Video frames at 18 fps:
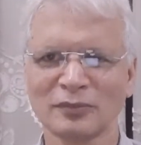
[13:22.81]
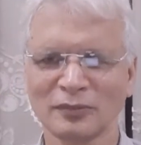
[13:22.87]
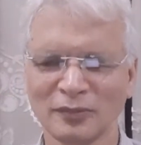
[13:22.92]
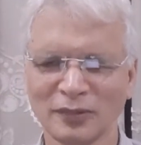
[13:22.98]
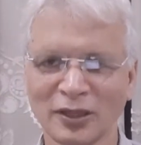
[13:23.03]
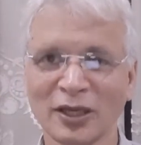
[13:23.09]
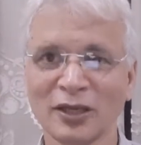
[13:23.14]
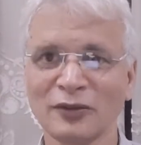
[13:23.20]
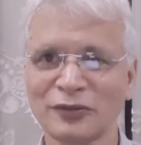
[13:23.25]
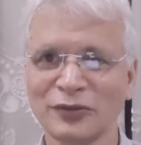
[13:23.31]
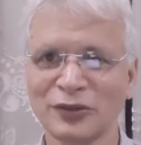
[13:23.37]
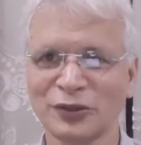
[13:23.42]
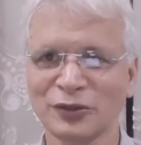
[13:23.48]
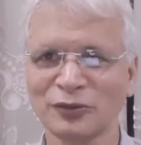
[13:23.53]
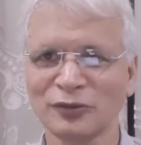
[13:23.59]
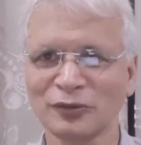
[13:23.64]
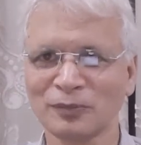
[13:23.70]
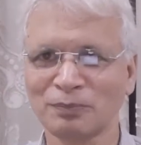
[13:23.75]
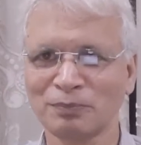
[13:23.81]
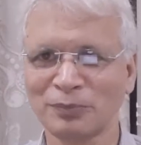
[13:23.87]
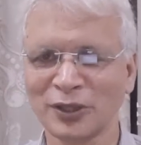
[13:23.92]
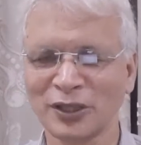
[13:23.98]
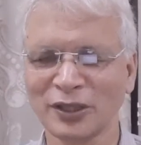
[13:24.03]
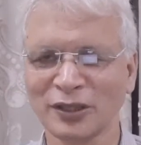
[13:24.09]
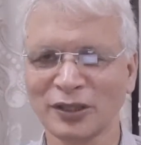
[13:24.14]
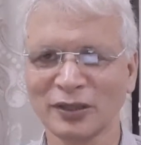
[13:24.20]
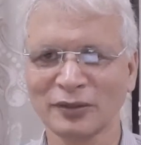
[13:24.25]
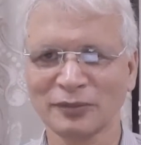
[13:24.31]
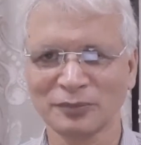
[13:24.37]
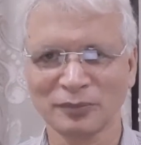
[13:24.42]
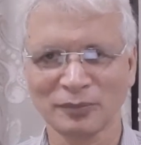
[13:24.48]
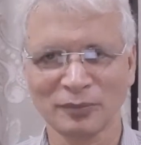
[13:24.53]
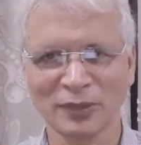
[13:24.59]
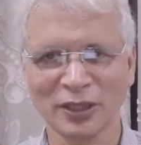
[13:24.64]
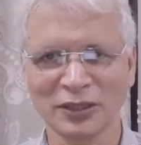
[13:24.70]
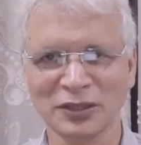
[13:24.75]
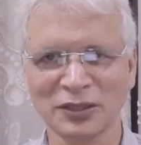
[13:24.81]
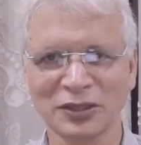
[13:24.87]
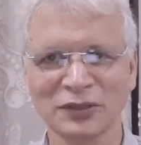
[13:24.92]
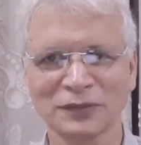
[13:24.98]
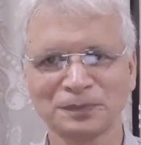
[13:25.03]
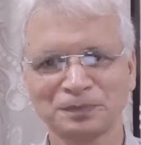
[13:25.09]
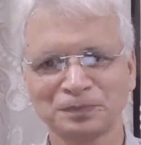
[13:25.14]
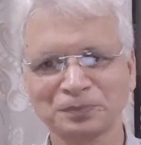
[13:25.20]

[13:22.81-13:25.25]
loves you pretty much,